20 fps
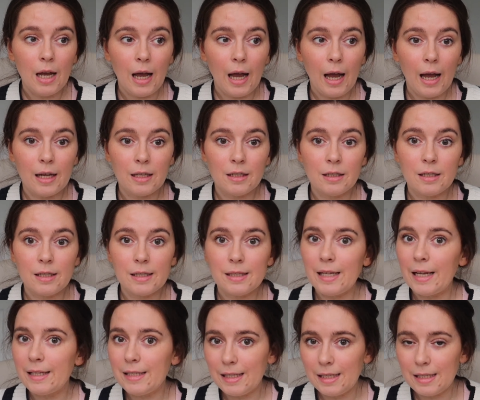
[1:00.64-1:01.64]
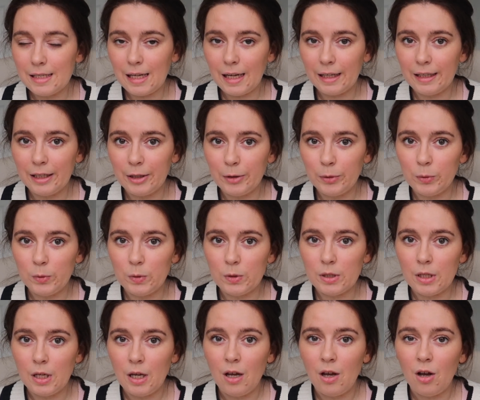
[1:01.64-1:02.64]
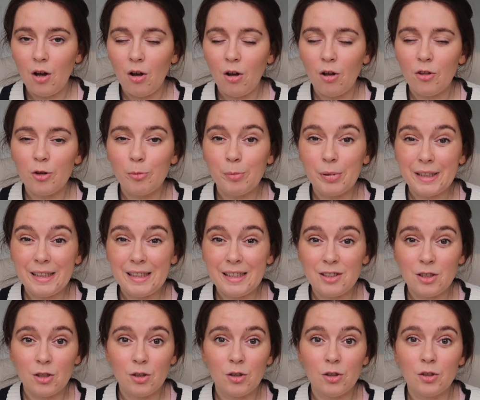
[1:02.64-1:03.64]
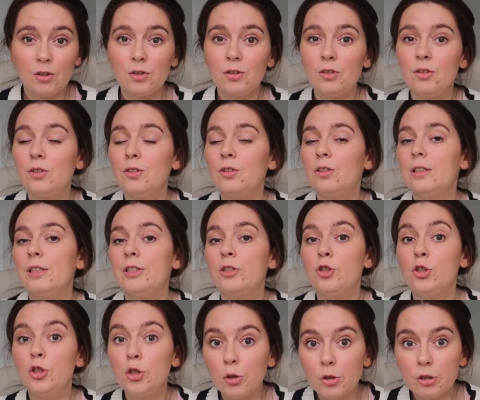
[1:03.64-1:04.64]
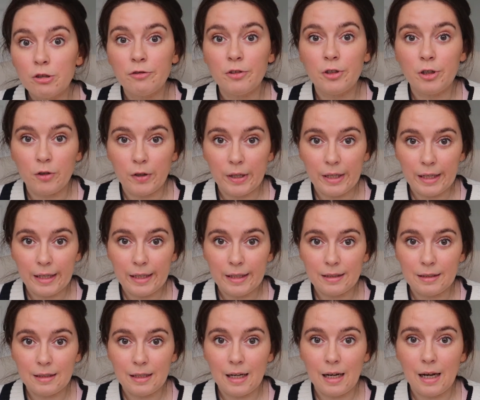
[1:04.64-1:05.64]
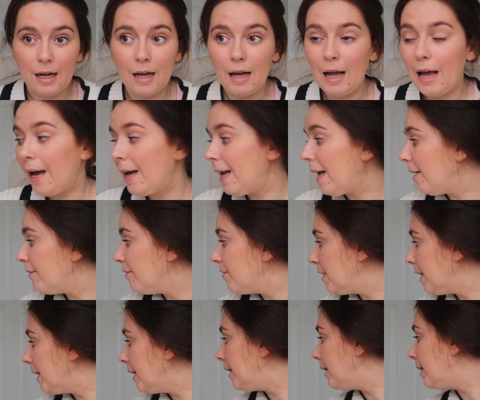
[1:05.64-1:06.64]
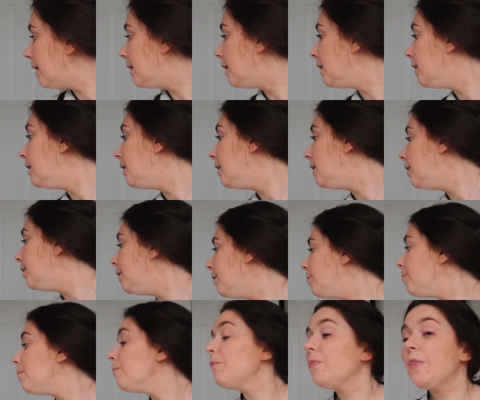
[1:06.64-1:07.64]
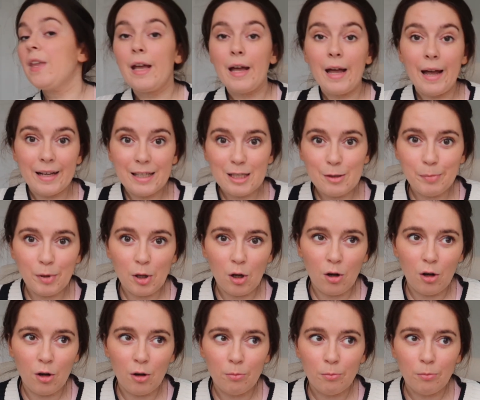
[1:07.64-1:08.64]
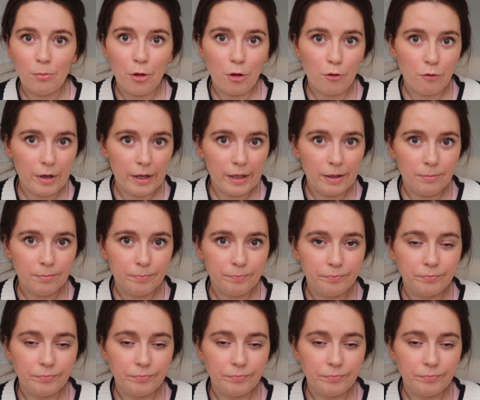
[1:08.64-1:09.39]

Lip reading: and the settings that I use. Although please note, this is just for a Cricut. I have the Explore 3,